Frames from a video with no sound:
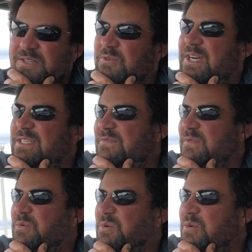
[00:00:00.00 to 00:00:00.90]
The rest of
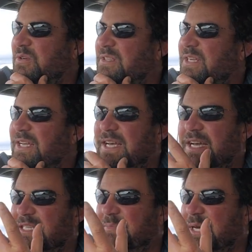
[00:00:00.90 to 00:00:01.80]
the world.
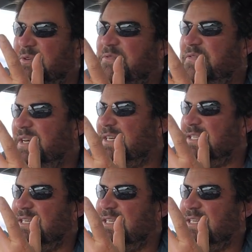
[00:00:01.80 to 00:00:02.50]
As a matter of fact,